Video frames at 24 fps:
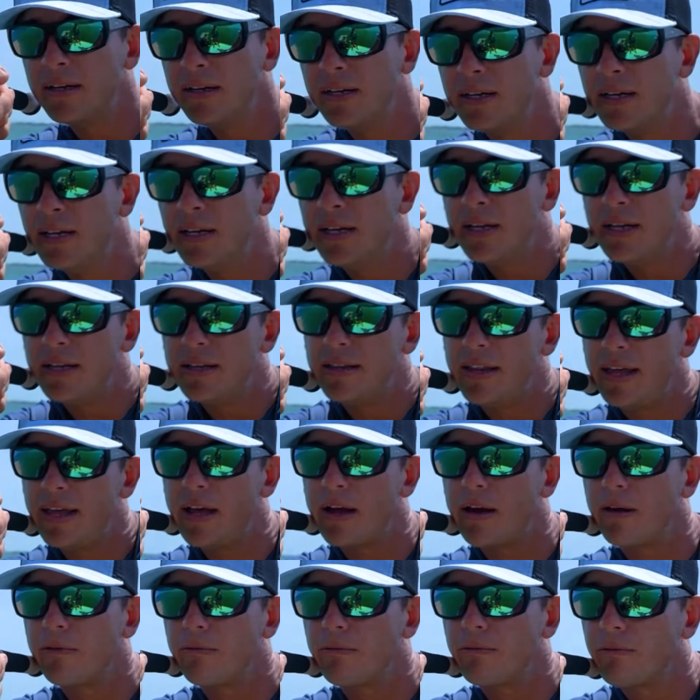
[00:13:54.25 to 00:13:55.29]
front of those
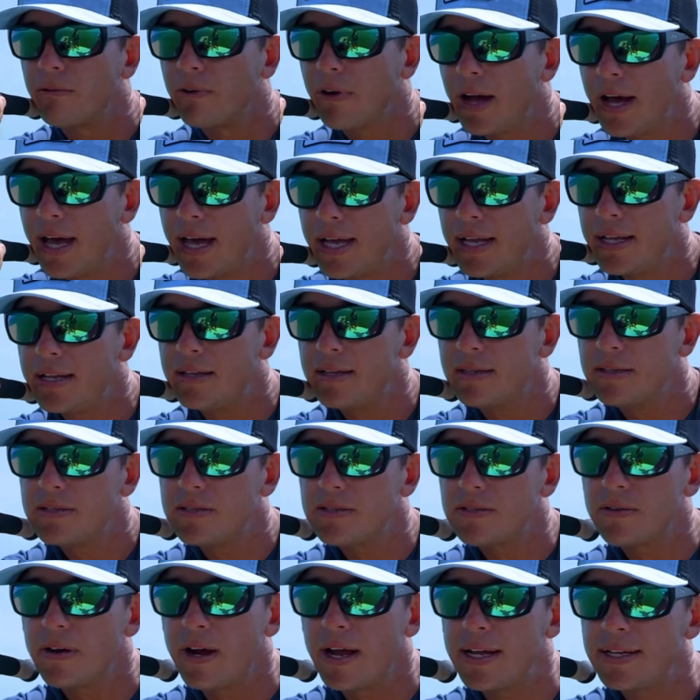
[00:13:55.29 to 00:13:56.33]
fish, you made a good
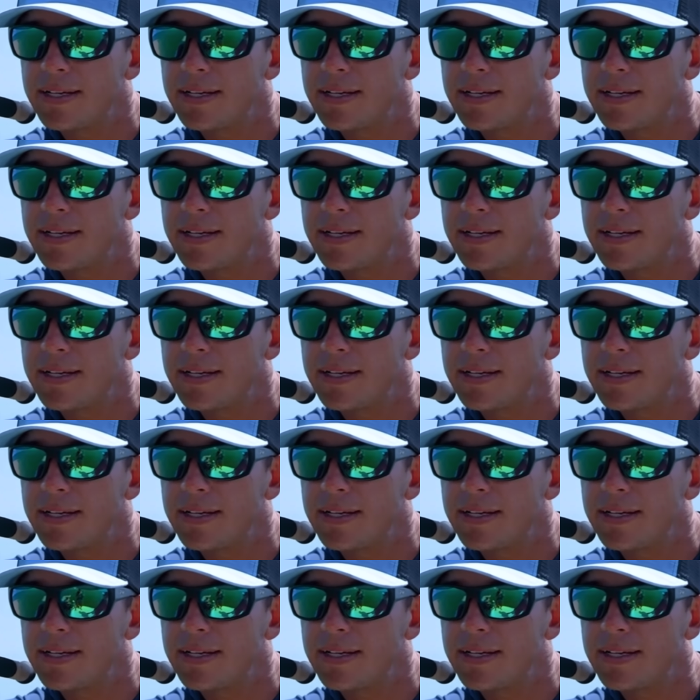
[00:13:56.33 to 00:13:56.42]
cast,